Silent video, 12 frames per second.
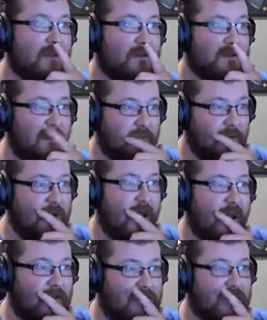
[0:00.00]

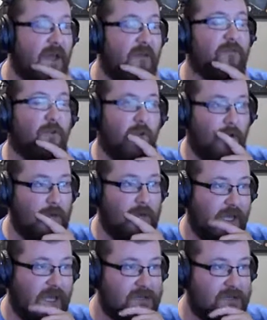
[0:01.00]
Several
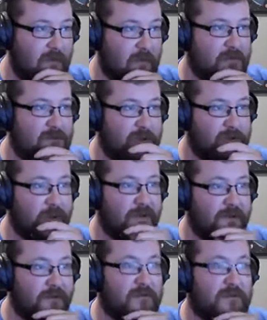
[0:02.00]
cast members are
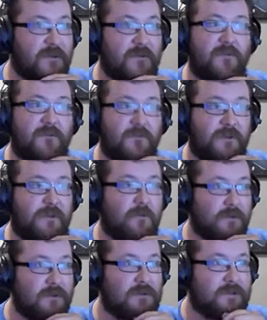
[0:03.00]
expected to return, including
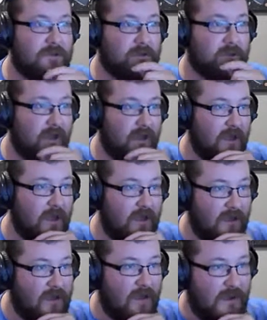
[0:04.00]
Worthington,
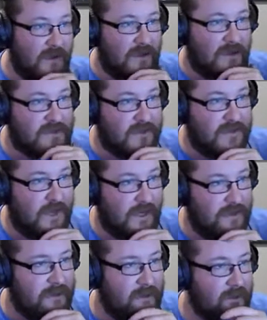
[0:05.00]

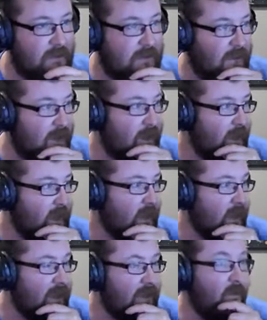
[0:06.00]
Sadana,
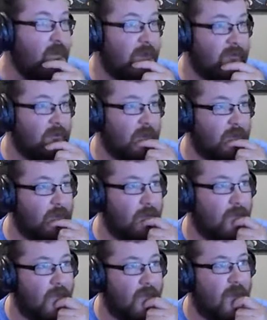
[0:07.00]
Lang, and Weaver.
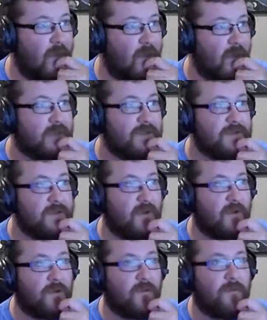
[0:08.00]

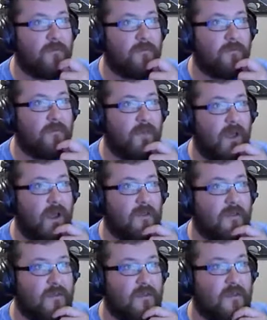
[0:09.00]
So I
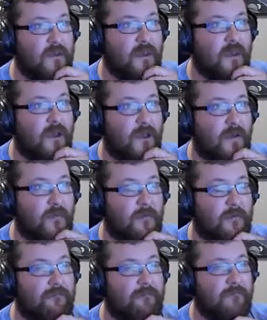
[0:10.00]
think it's
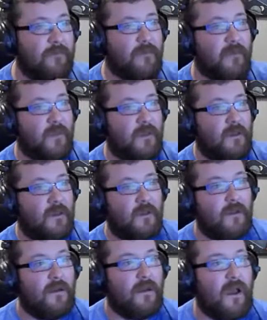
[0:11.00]

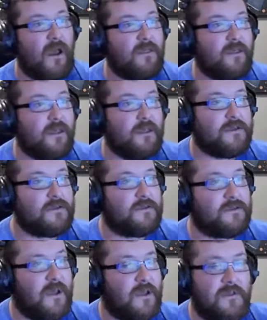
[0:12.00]
going
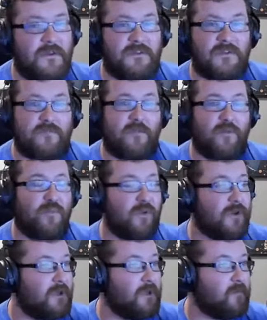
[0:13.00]
to be
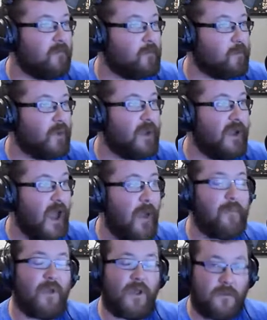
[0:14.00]
pretty
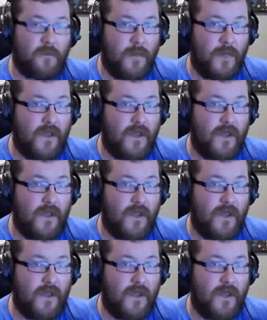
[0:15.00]
epic,